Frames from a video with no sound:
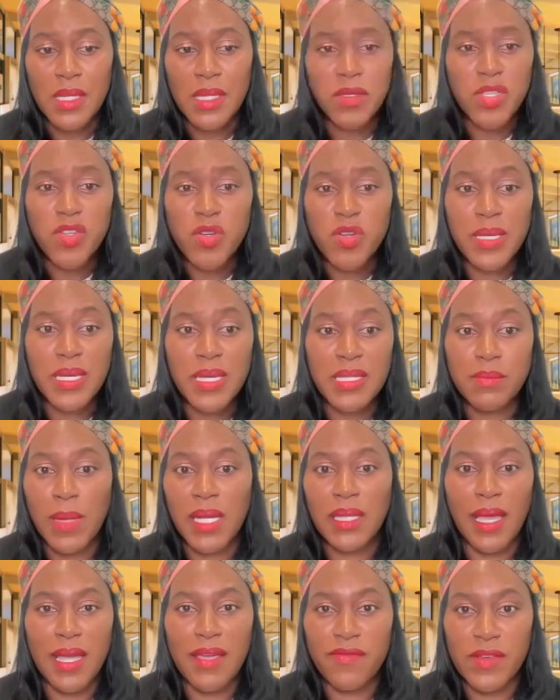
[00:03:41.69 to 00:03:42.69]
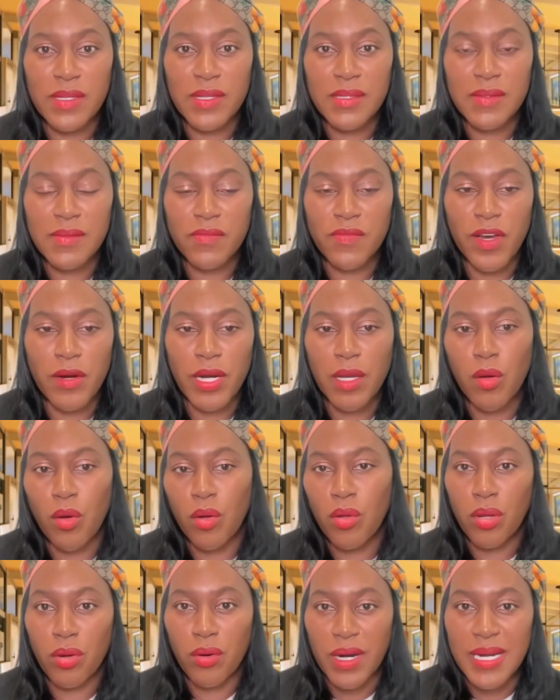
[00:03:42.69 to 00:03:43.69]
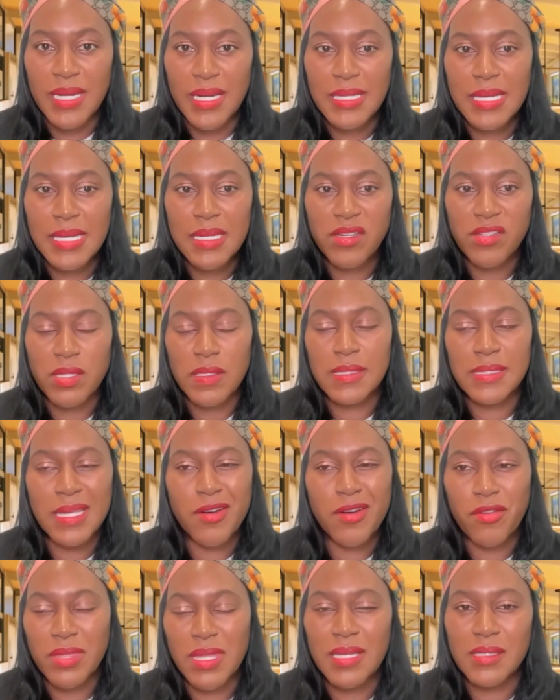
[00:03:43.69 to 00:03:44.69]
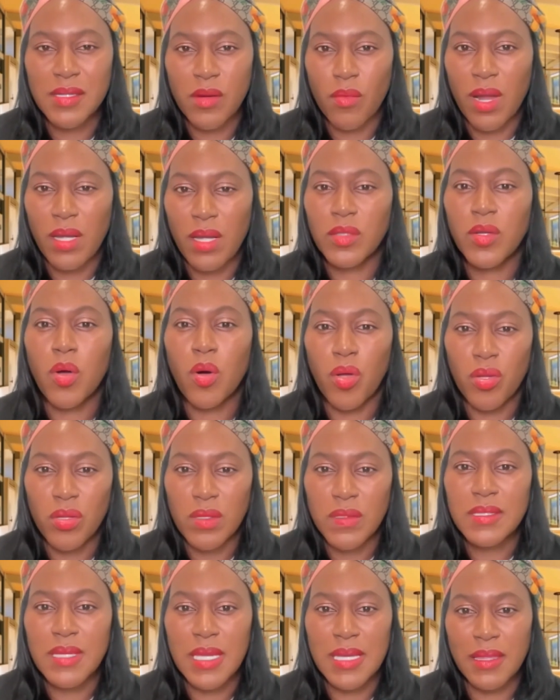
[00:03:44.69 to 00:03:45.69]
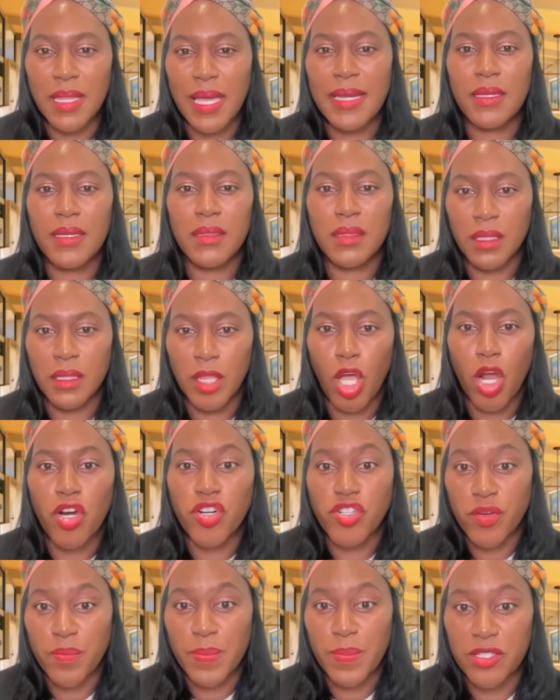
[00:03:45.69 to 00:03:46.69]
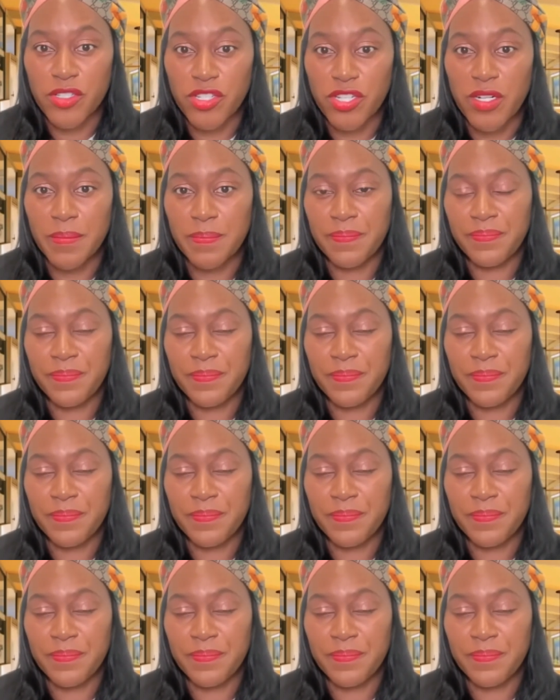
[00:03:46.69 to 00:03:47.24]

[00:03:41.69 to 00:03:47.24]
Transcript: do, because my life is very goal oriented, is just center things around goals in like the larger picture.